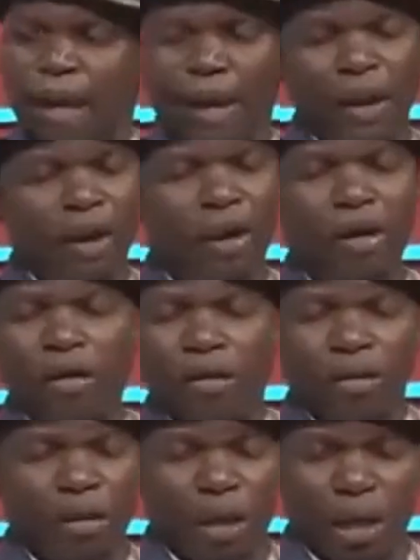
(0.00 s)

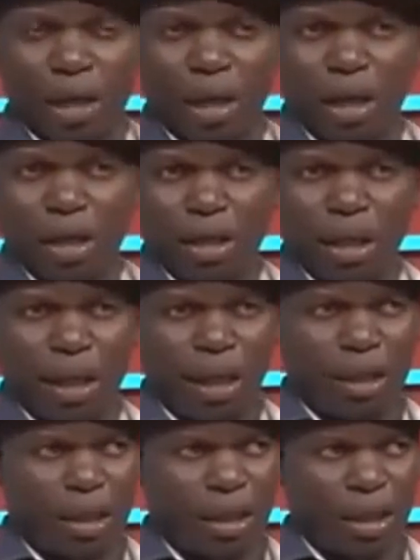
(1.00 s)
No, the
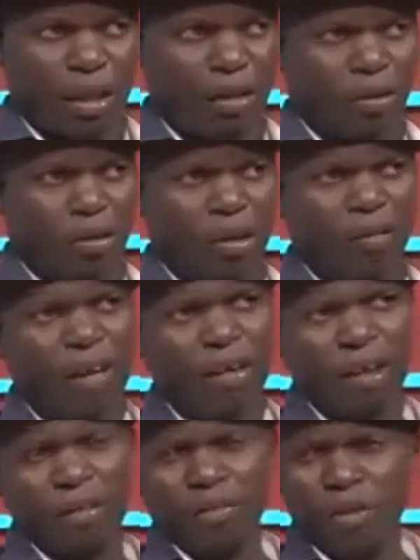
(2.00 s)
18-year-old, you
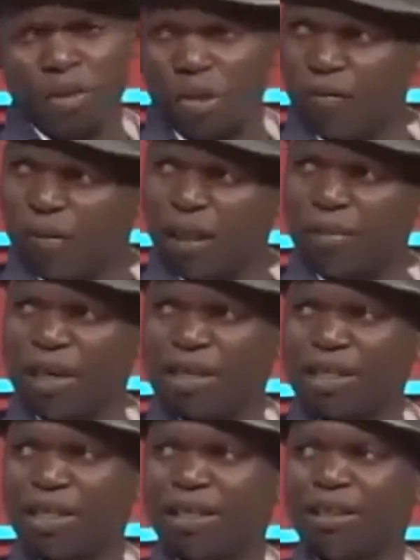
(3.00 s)
find that most of them are
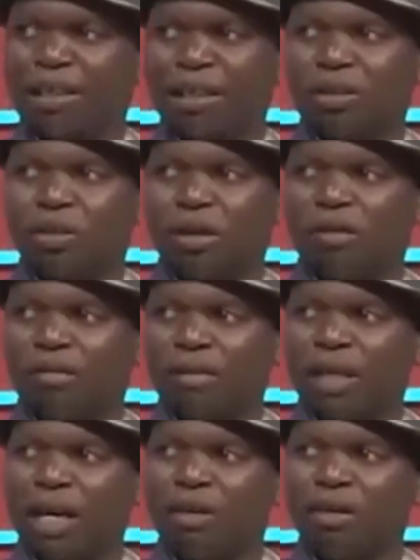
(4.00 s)
still in grade
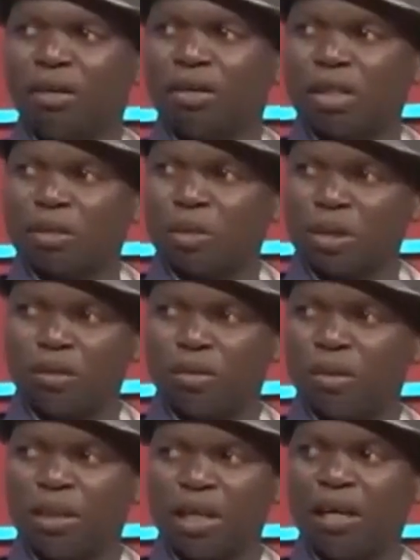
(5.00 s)
12. They are not
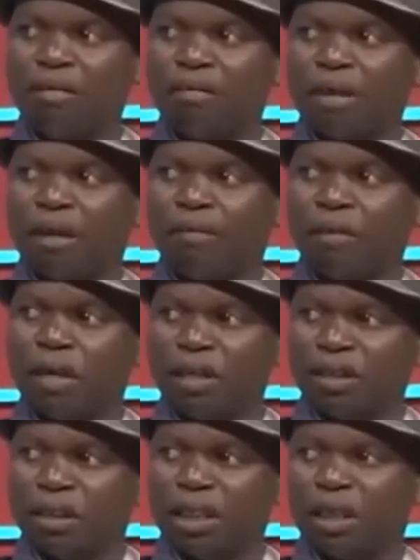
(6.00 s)
responsible enough. If you
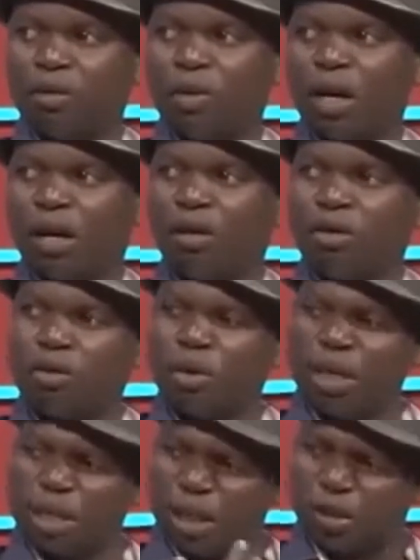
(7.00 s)
can check, we are
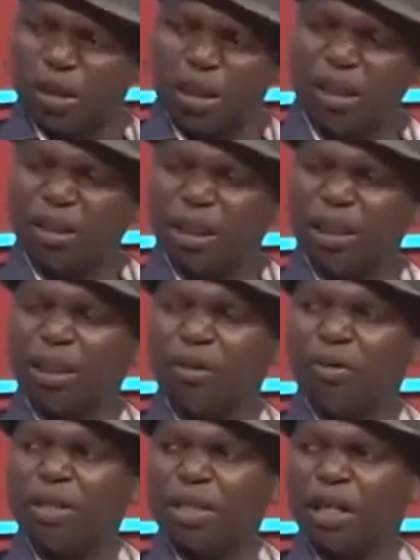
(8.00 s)
always actually
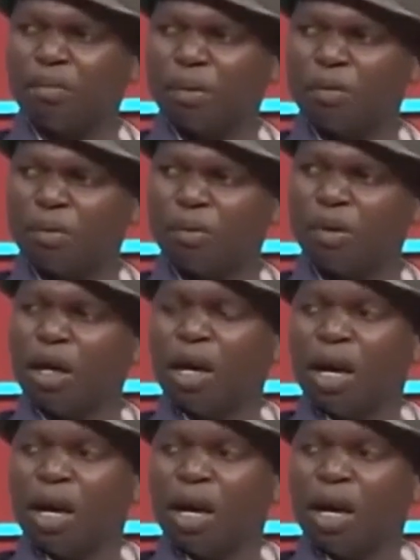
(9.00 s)
interacting with young people.